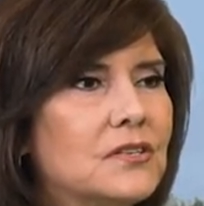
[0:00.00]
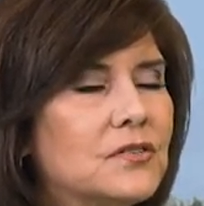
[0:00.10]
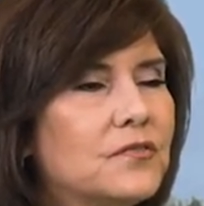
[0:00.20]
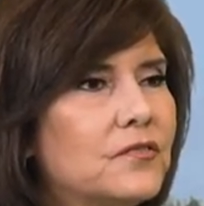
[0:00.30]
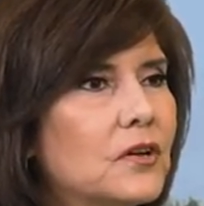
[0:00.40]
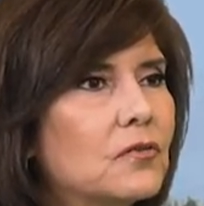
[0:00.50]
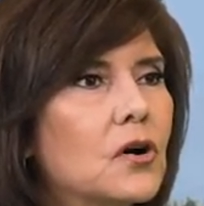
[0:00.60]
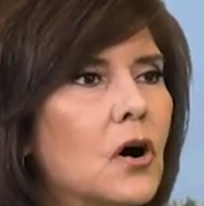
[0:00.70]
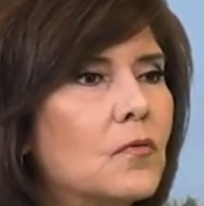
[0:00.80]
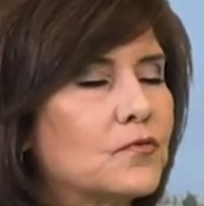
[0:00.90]
to feel
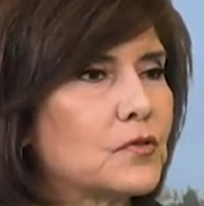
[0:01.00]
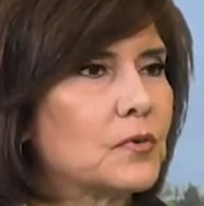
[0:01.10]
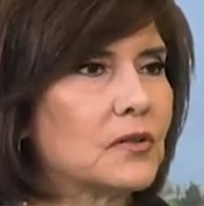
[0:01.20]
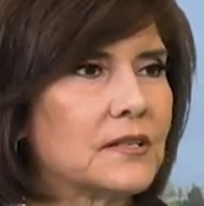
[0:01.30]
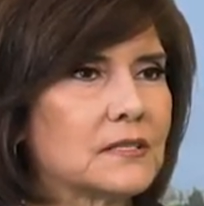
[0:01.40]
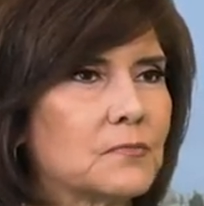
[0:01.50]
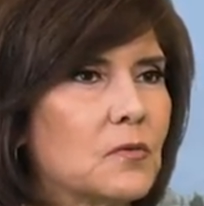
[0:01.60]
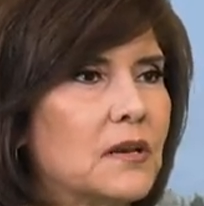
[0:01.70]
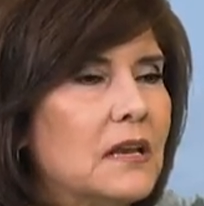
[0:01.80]
comfortable in this moment.